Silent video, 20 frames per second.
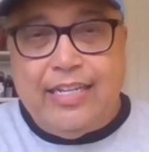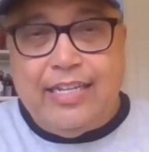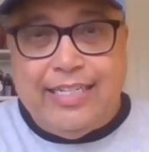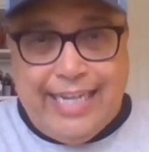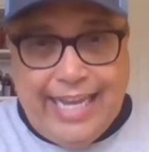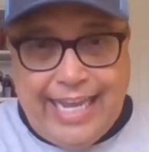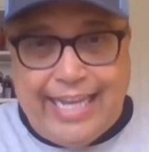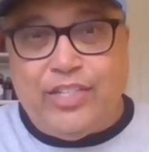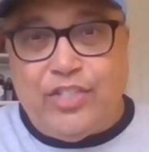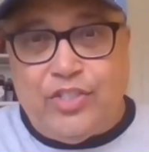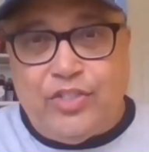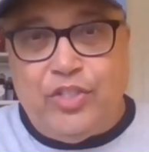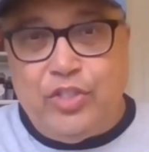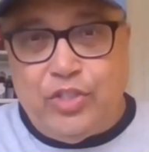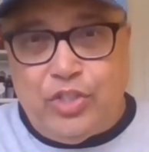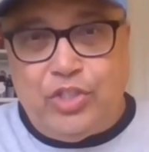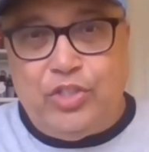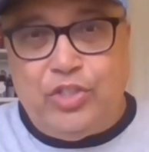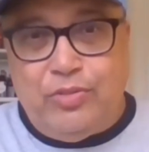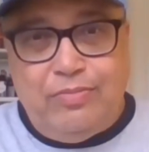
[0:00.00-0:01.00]
next
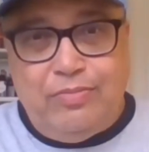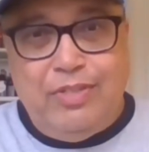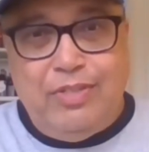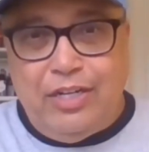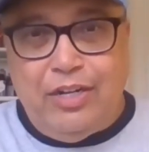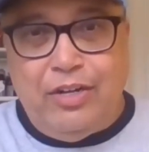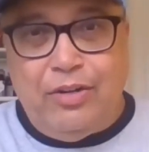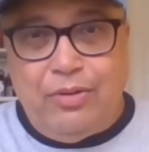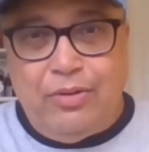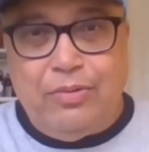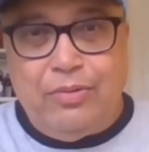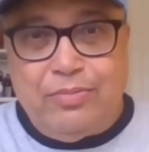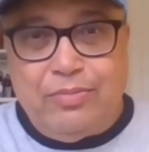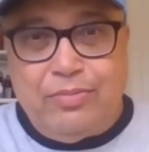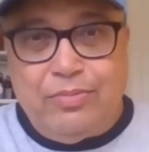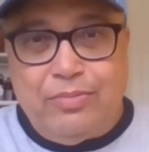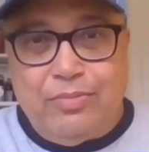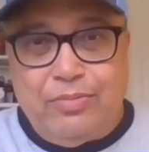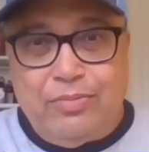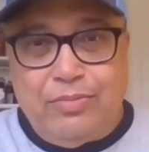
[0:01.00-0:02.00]
to you
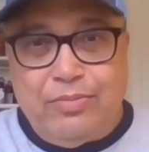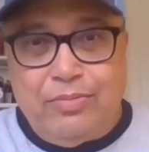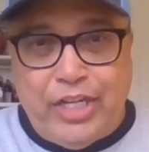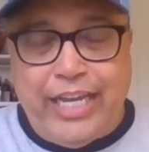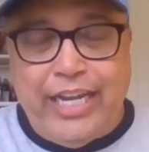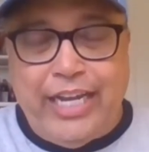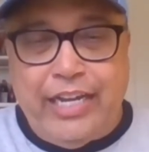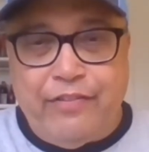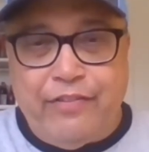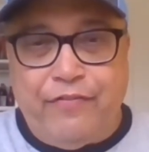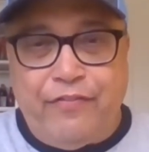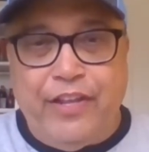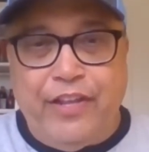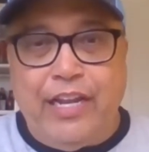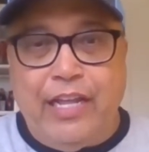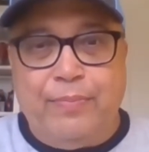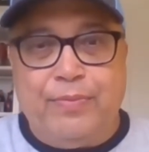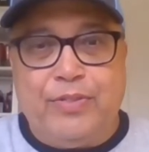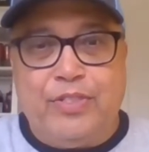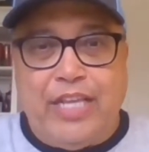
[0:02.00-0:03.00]
know Jaelan
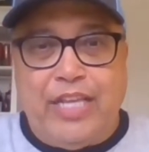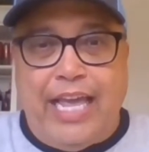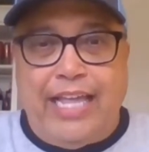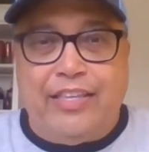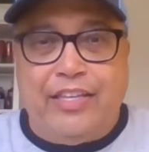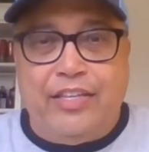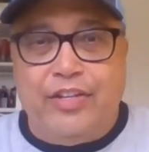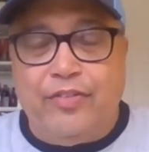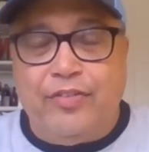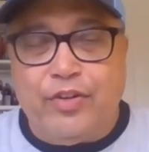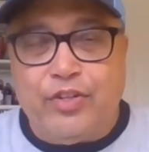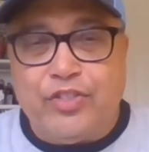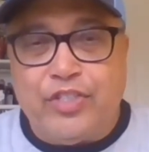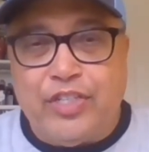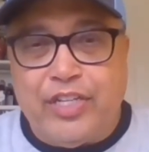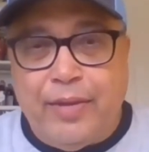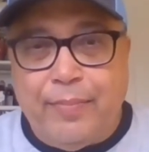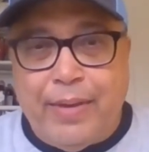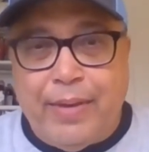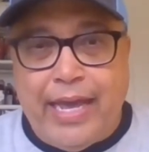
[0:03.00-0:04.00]
Phillips at the
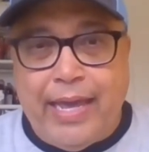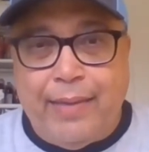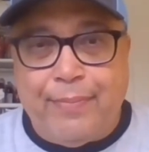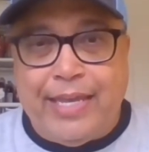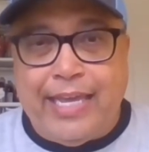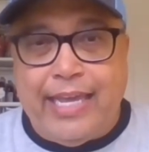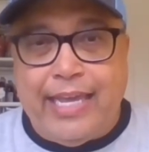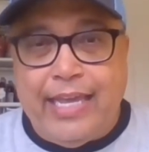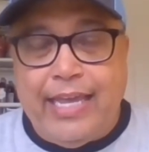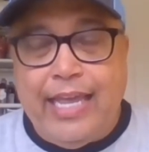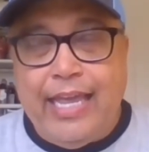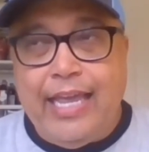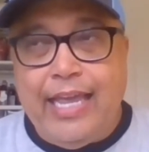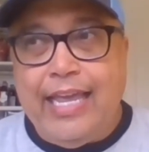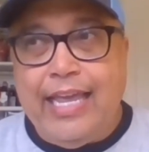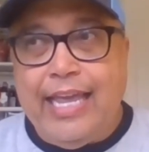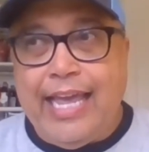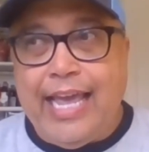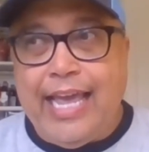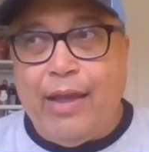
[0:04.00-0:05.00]
University of Miami
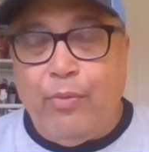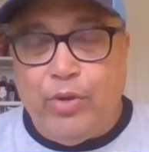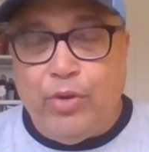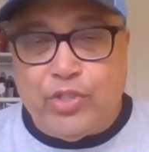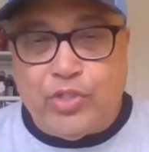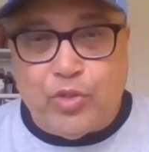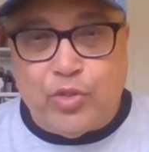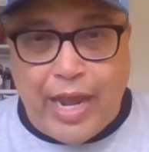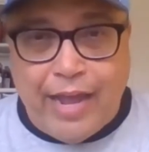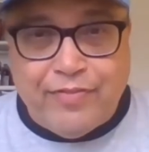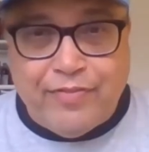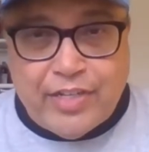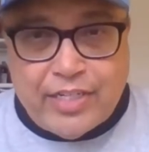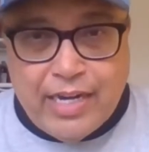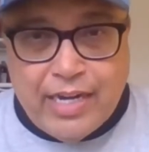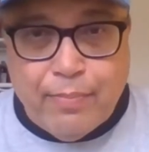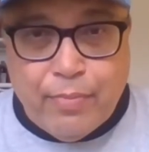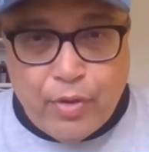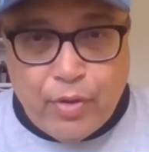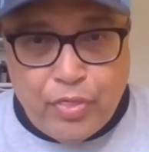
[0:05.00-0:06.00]
and was
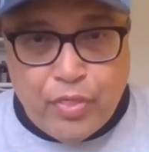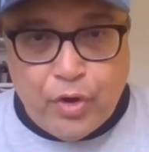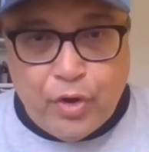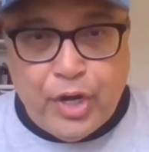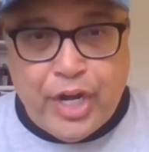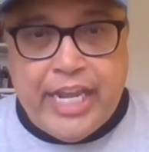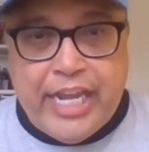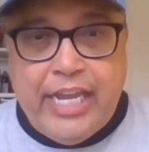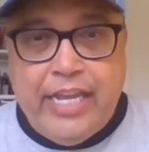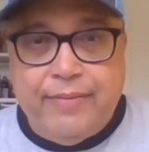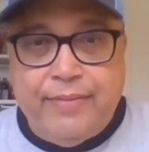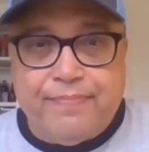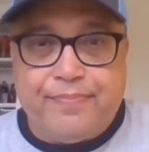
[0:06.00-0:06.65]
drafted number 30.